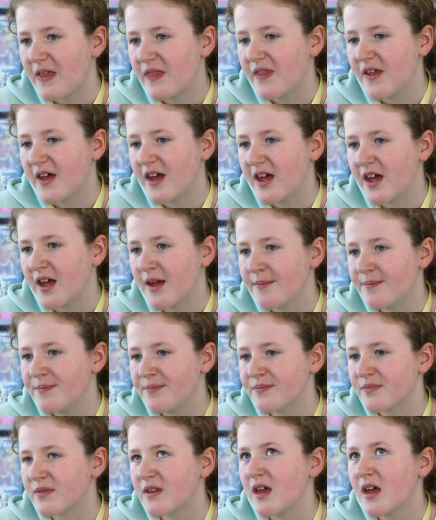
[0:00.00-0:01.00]

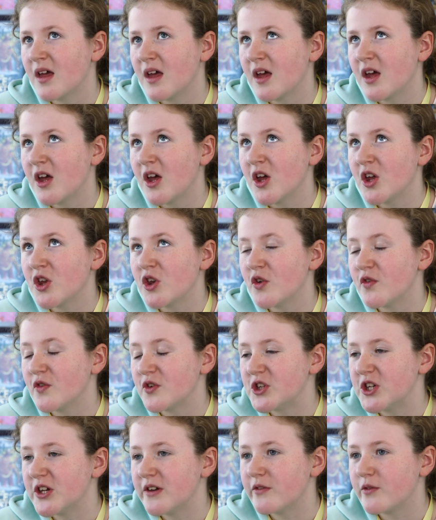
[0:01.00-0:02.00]
that you've
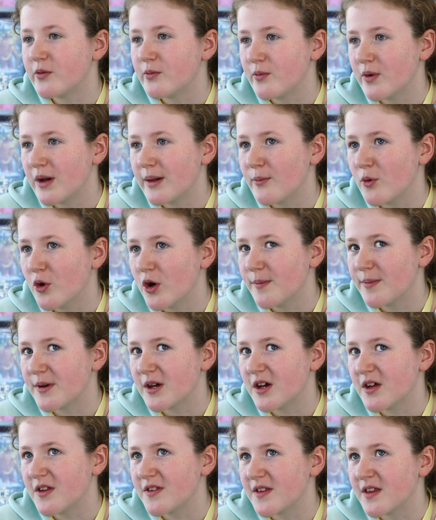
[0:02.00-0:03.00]
achieved way more
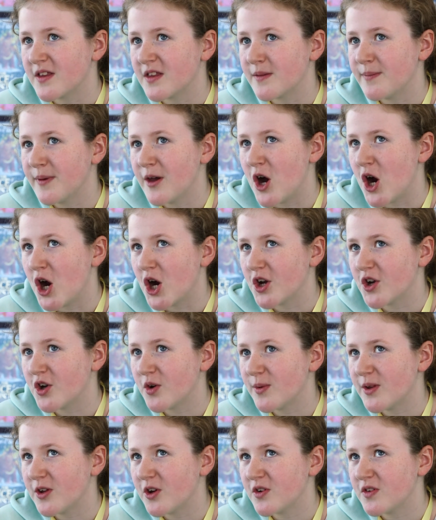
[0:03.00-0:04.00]
because it's a bit
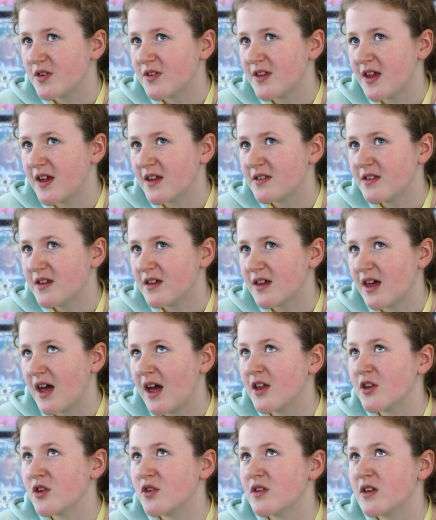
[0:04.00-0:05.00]
harder when you're dyslexic
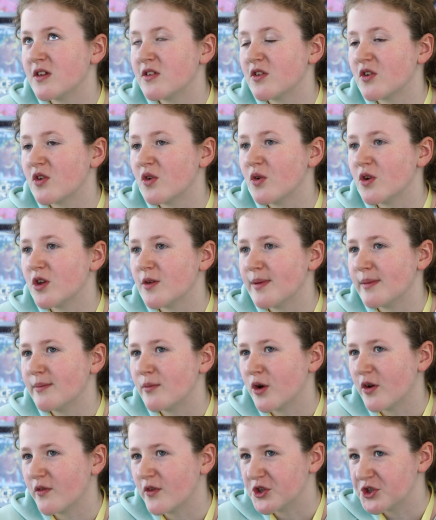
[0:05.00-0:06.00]
and you need to go on a bit
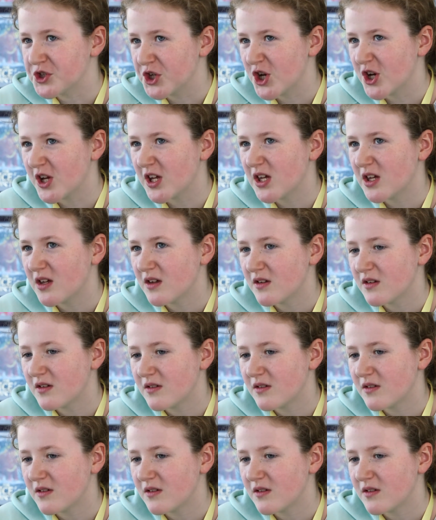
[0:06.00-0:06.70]
more of a journey.